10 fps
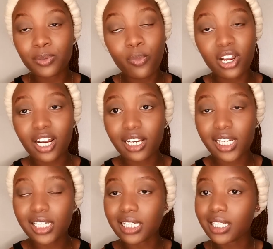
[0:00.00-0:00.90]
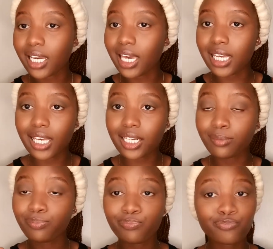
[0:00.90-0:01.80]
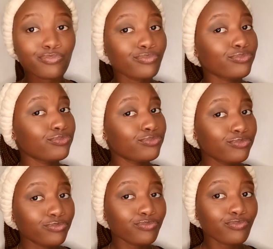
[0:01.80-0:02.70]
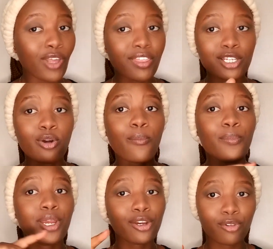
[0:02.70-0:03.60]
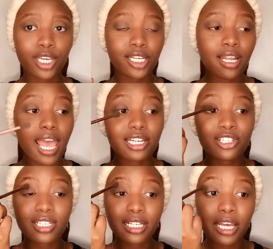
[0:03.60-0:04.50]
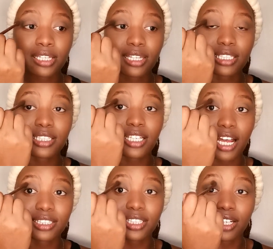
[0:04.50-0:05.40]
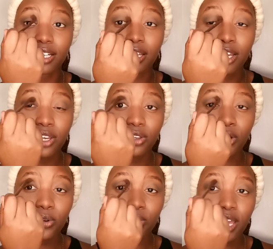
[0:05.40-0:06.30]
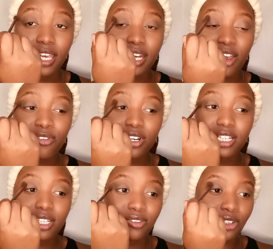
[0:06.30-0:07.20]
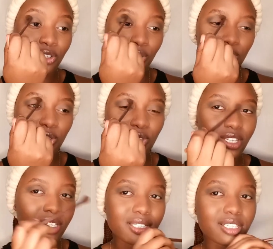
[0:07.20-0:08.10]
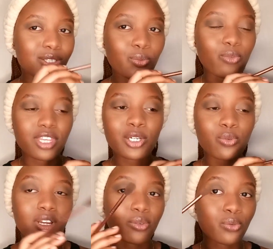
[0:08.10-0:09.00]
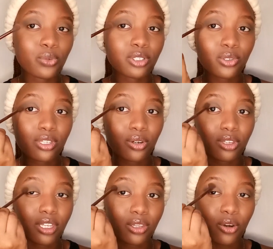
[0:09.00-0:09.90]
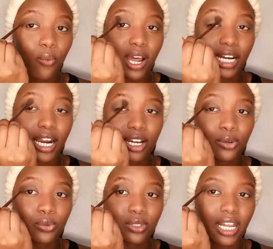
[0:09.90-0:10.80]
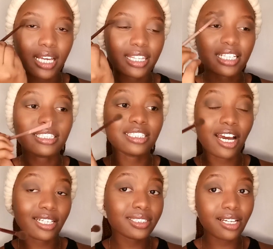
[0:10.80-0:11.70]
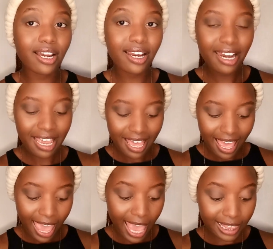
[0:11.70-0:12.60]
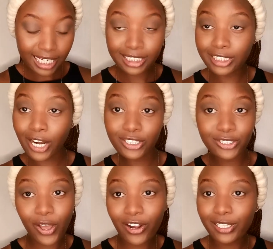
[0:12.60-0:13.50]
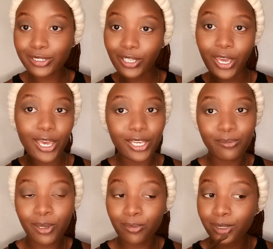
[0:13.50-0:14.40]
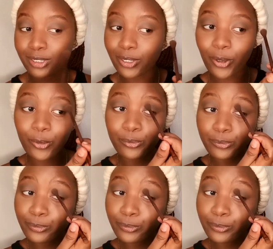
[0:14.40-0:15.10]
spoiler alert, is a Kenyan. That's on period, and she's like the star. You know, in every TV show, there's just that one the one girl who's like the star, and that star is Kenyan, baby. So